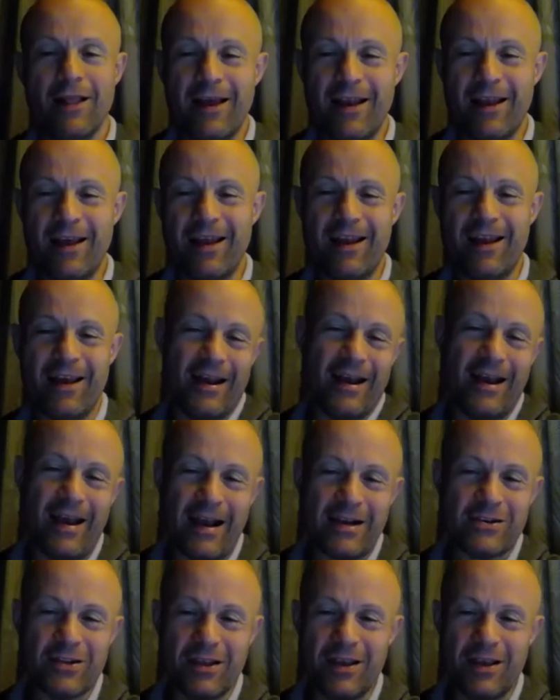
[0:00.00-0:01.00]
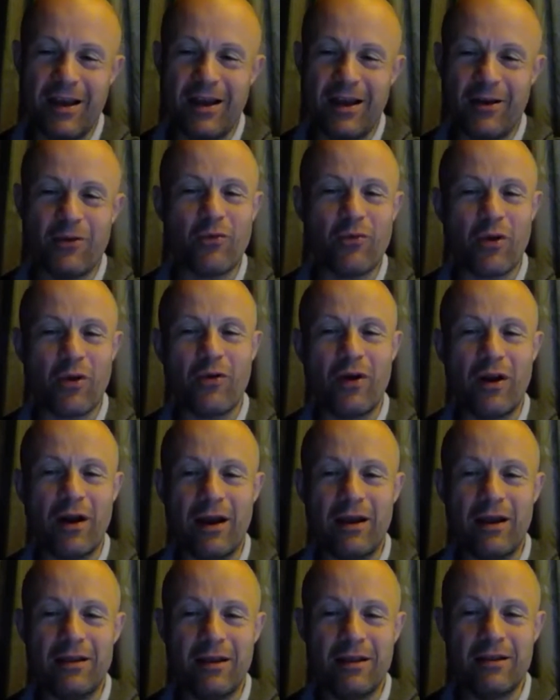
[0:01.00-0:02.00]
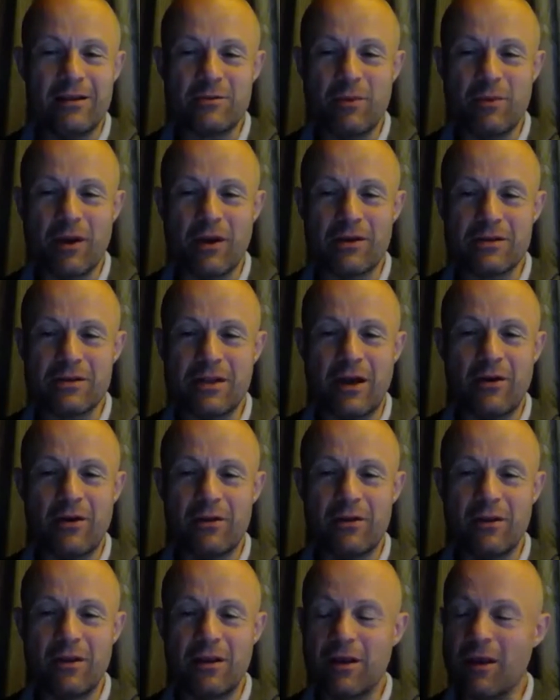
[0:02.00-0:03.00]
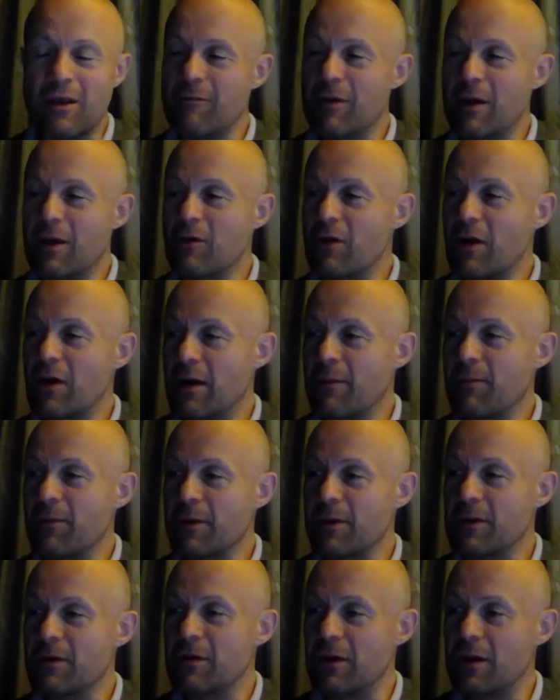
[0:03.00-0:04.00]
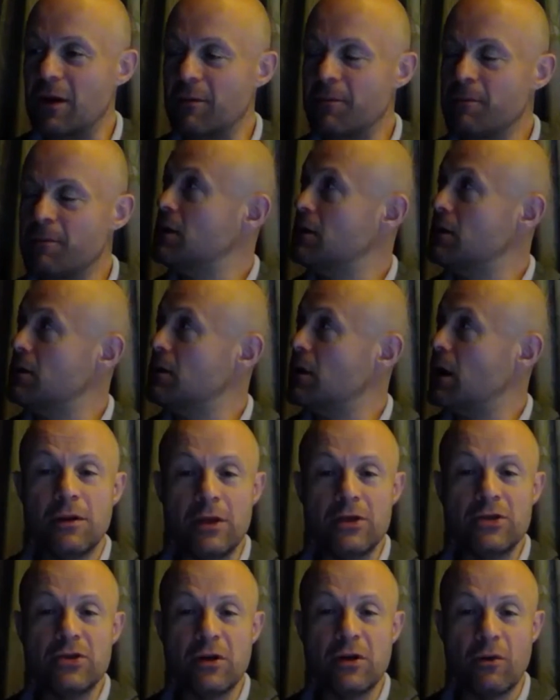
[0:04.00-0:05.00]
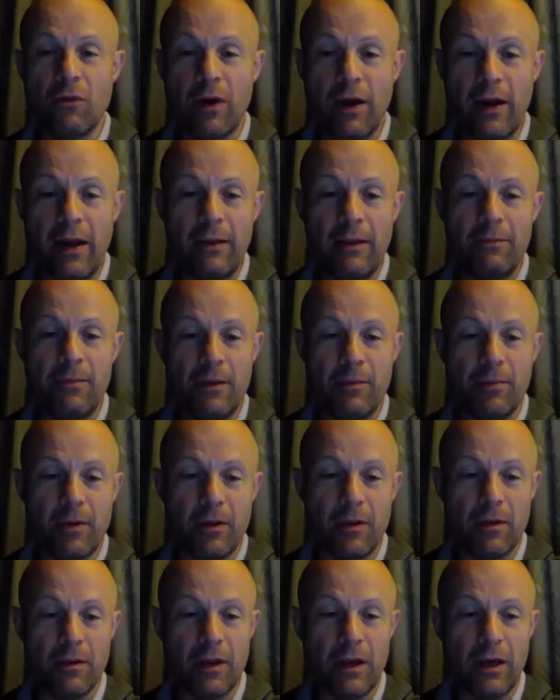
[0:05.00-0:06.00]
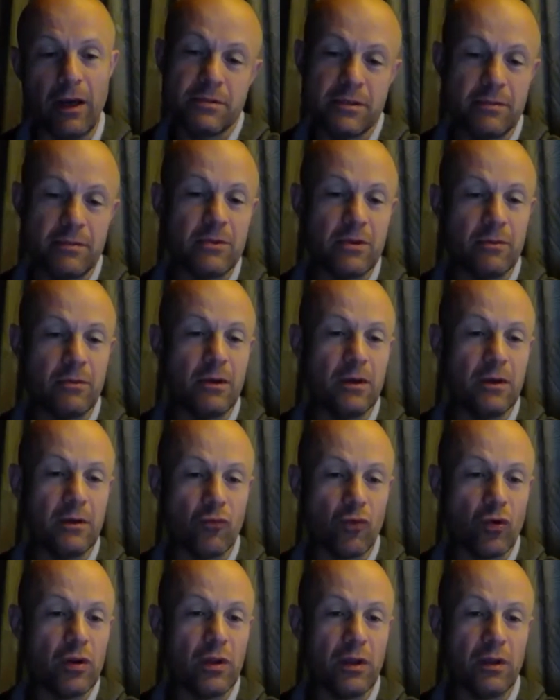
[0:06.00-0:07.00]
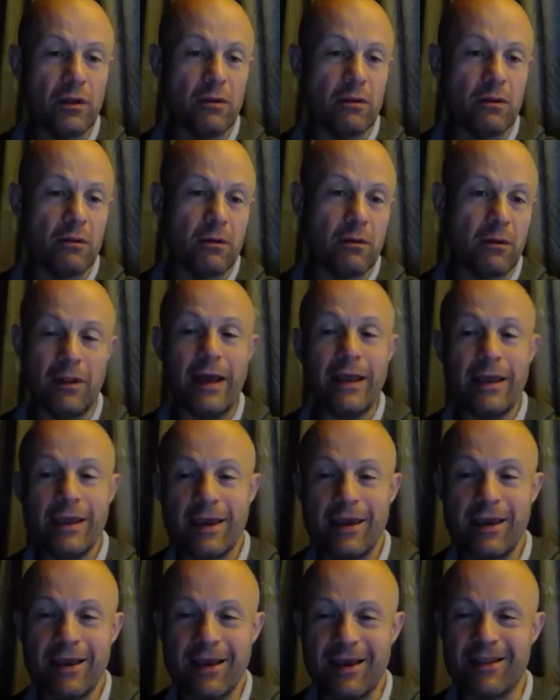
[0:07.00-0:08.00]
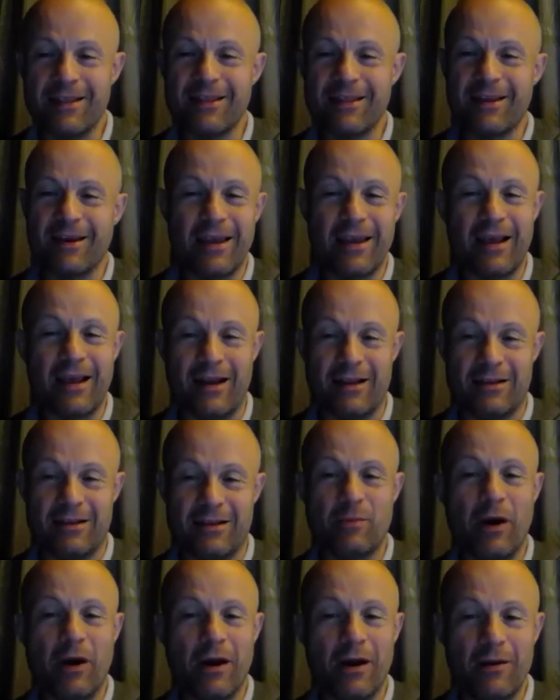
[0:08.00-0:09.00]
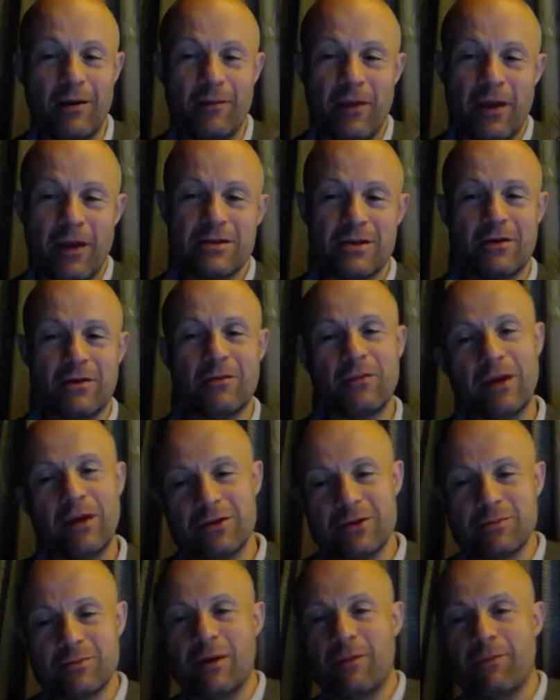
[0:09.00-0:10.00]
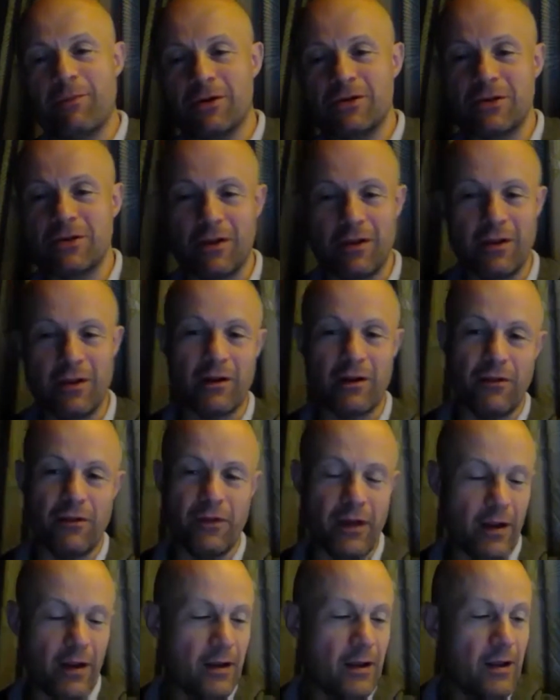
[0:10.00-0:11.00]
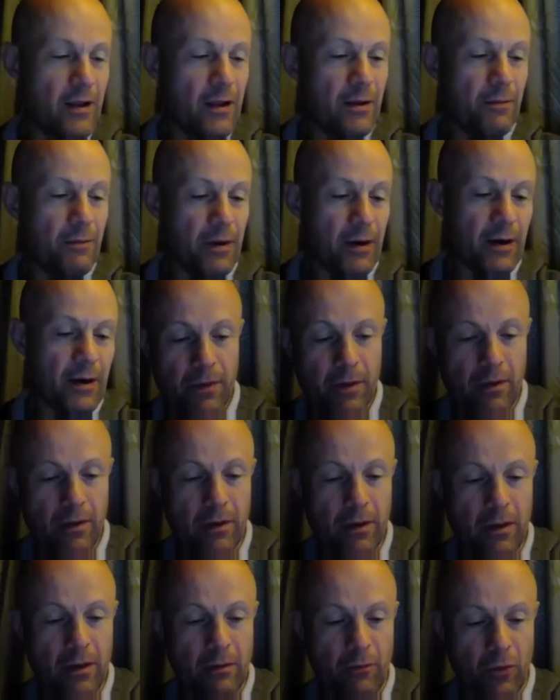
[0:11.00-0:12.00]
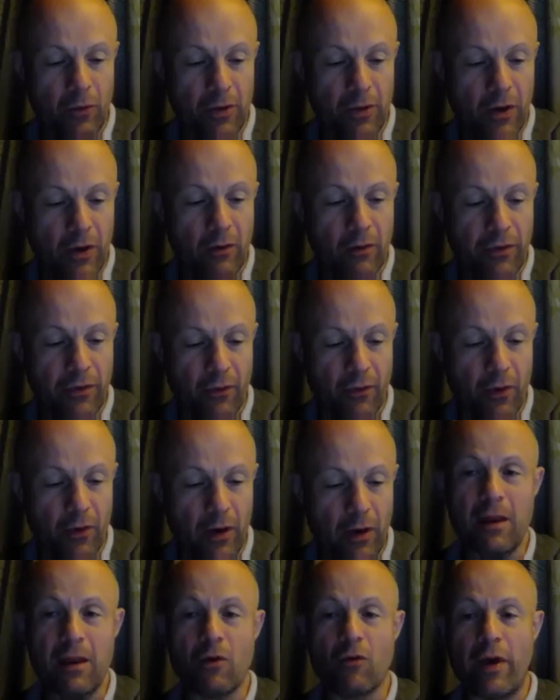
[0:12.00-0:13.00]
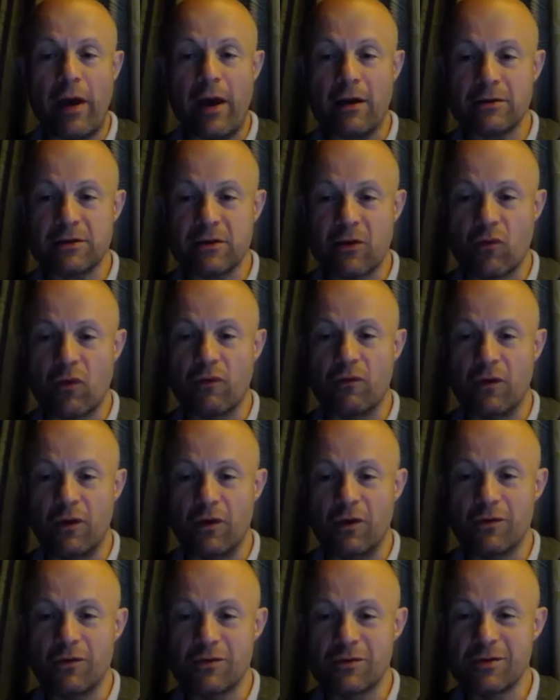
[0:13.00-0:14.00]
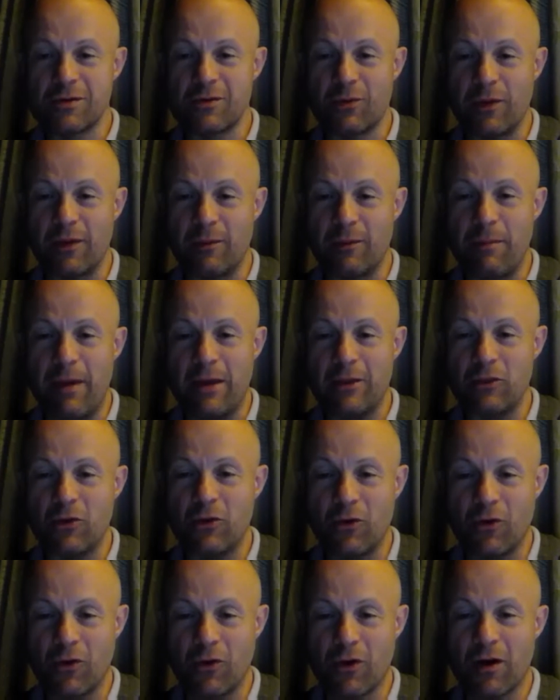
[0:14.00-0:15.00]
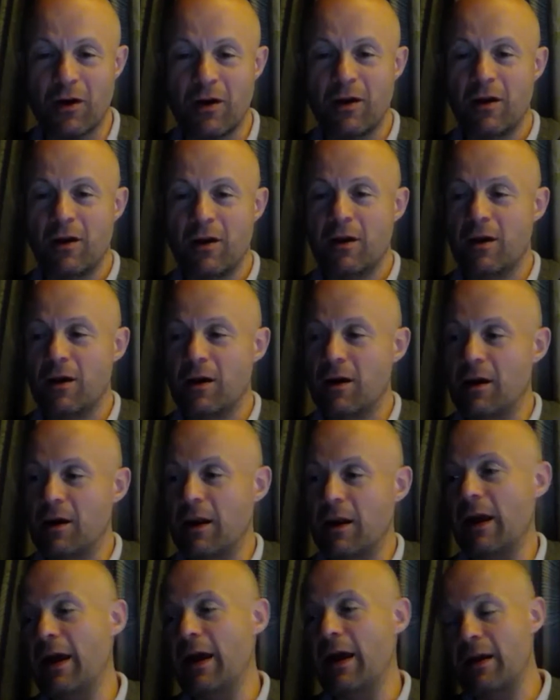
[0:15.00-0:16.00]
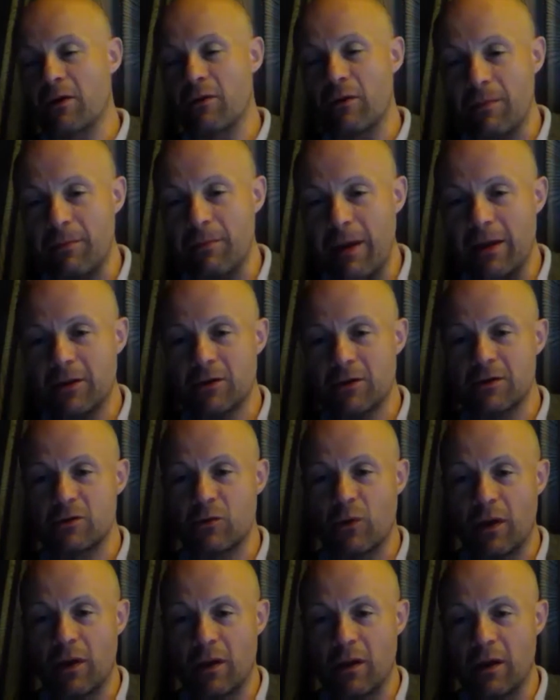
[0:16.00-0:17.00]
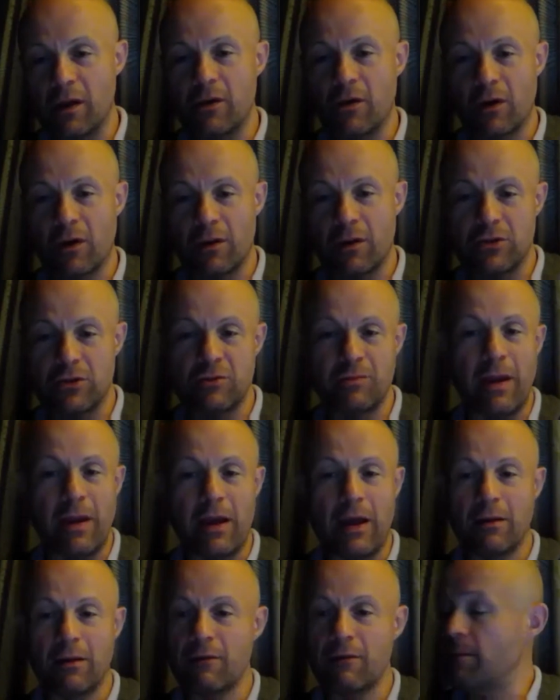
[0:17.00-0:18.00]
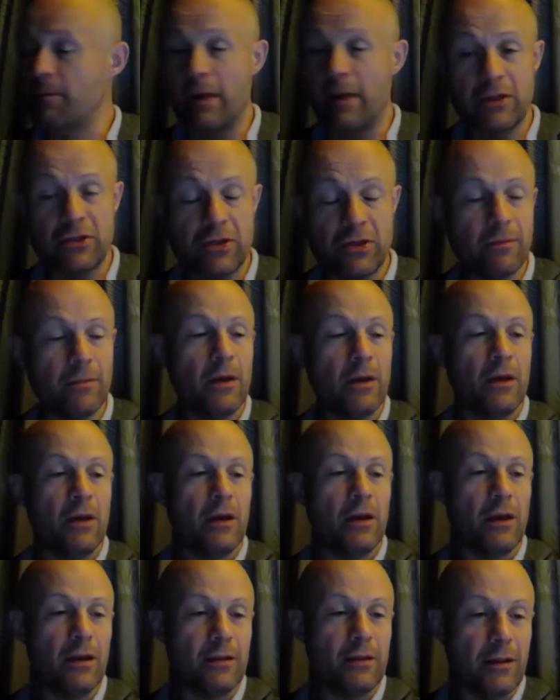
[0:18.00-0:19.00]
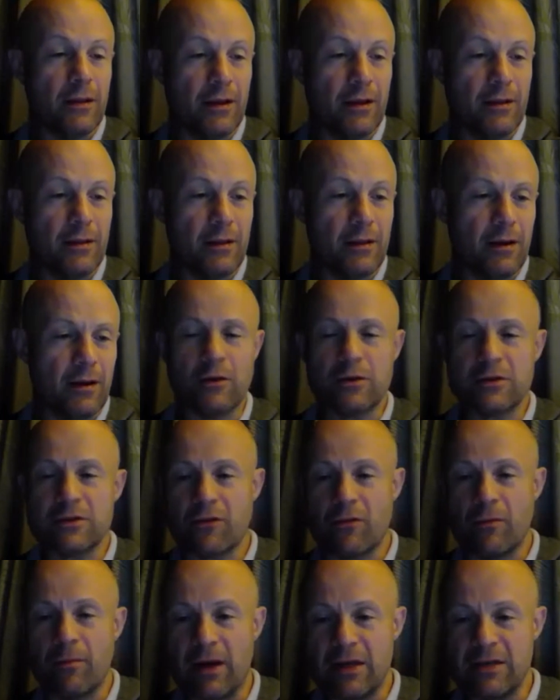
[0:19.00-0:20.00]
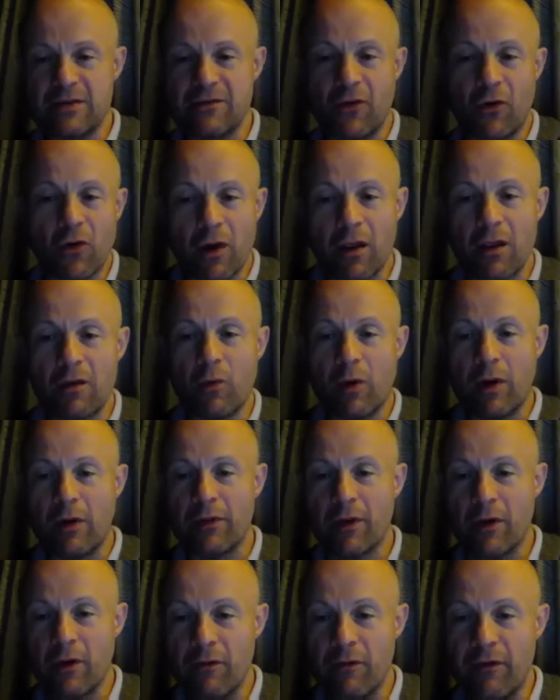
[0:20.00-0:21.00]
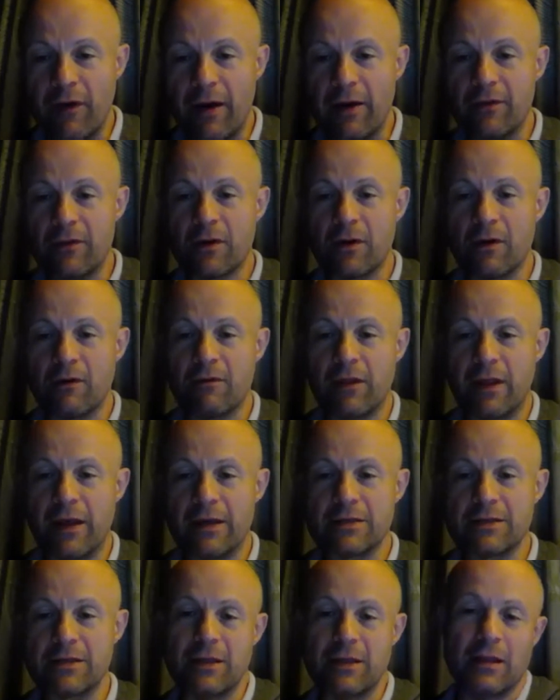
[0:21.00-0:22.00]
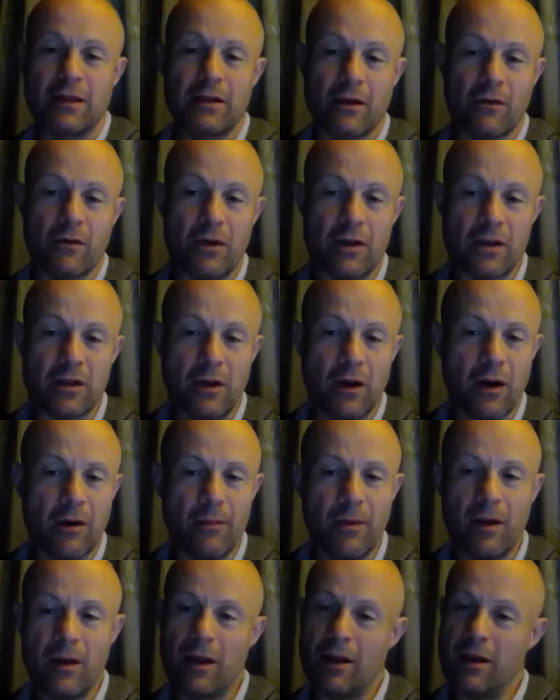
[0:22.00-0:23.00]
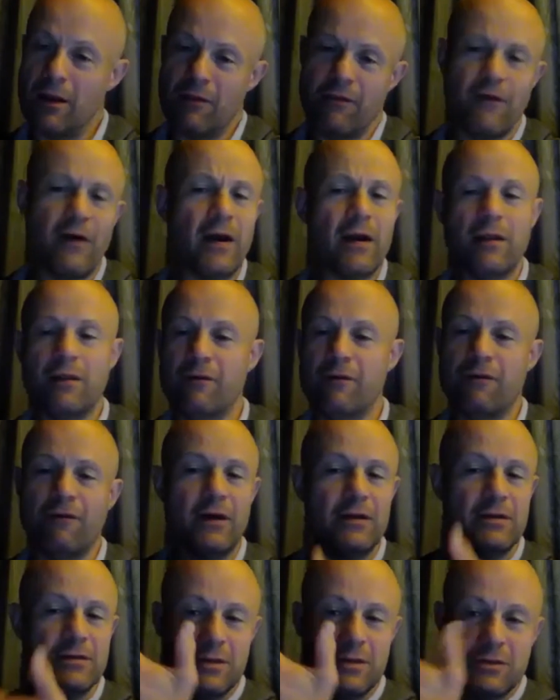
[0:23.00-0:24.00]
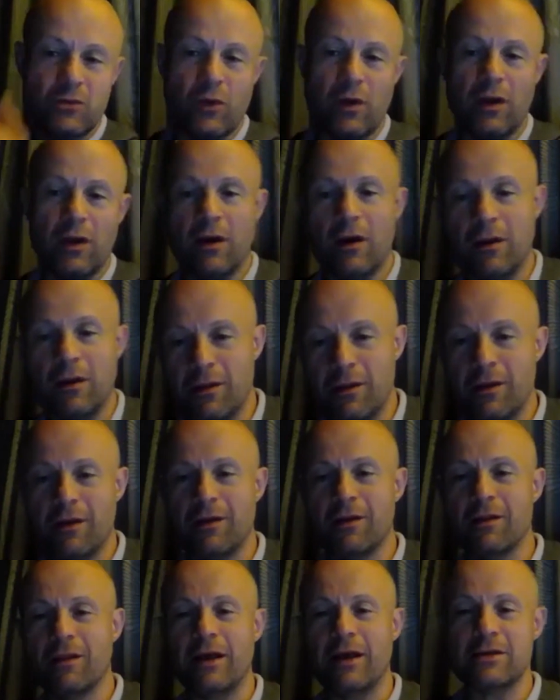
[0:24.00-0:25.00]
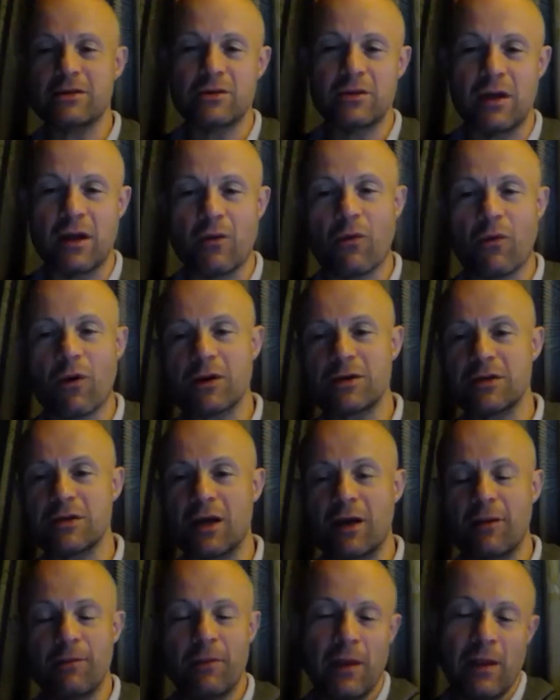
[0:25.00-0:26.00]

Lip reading: And I don't regret I did this, because now it gave me a great opportunity to teach in a way that people seem to be really liking and they get inspired. So that's just my personal little thing. But it would go through many rounds of reviews with a mentor And I had a great mentor as well, Jürgen de Schmatt from Belgium. And then it goes through Bas Vodi, one co-founder of LeSS, and then Craig Larman, and it finally finds its way on the LeSS.works site.